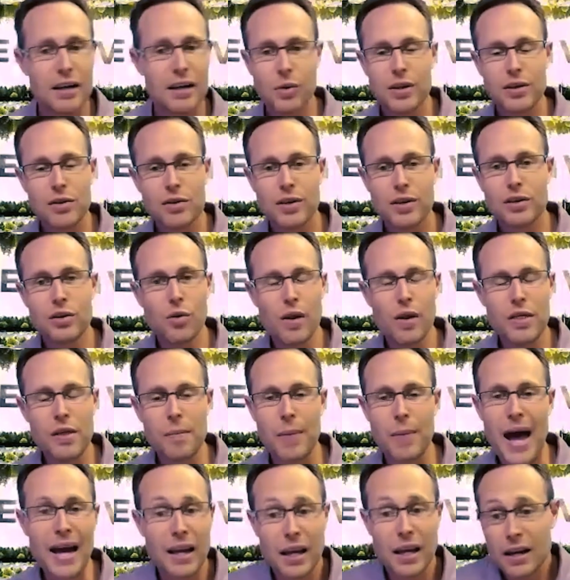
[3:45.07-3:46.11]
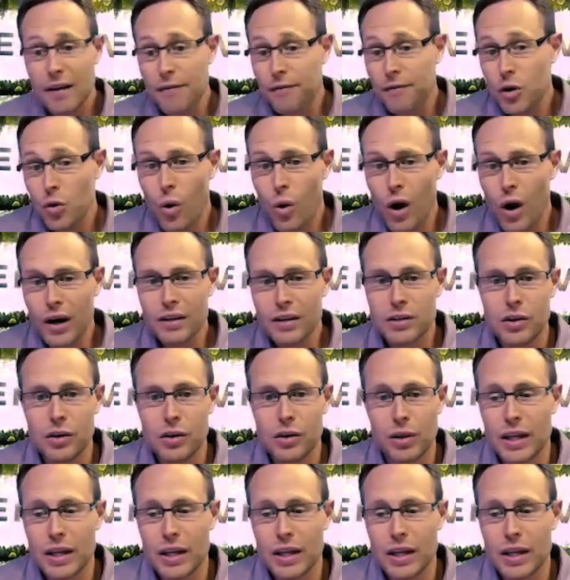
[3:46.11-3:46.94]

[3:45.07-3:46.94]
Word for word: what you could do on the back end if you wanted to?